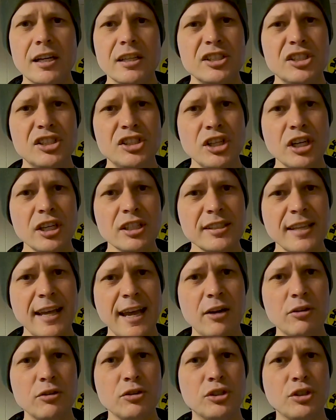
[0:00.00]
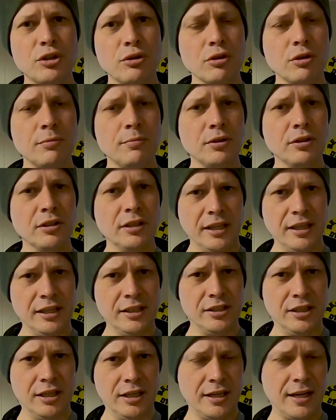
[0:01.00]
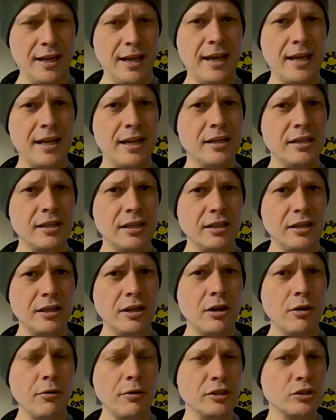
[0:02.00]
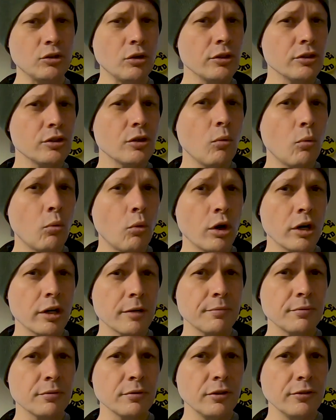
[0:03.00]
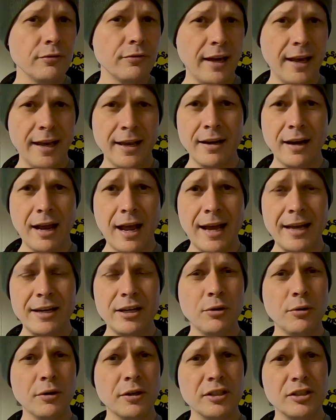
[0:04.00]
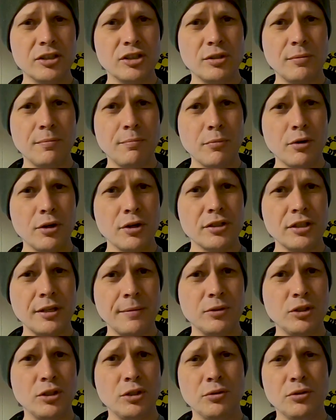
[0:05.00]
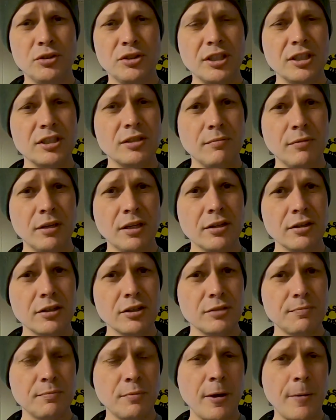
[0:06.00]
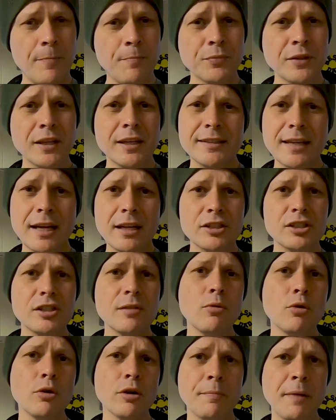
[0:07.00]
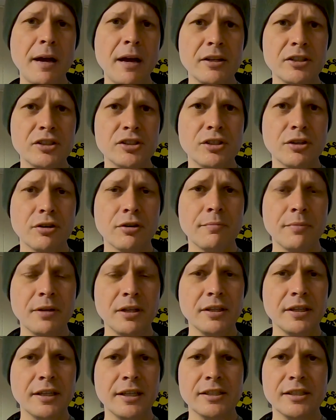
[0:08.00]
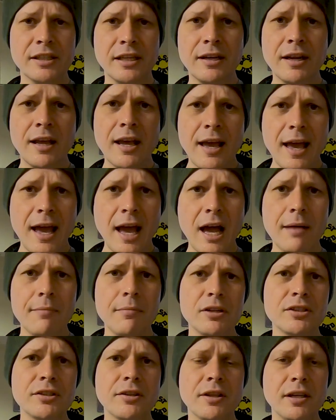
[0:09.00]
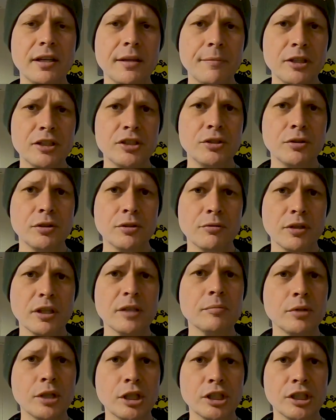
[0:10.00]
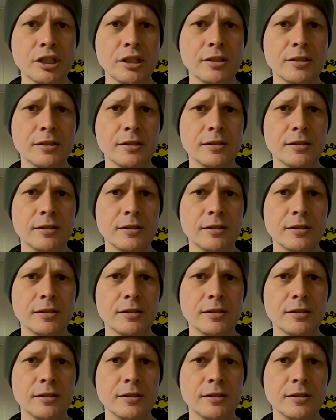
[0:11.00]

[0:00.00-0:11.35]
just how durable is it? And, you know, it's also waterproof, and I know it could submerge up to 6 meters, but tell us some more about its durabilities and how much of the limits you can really push it.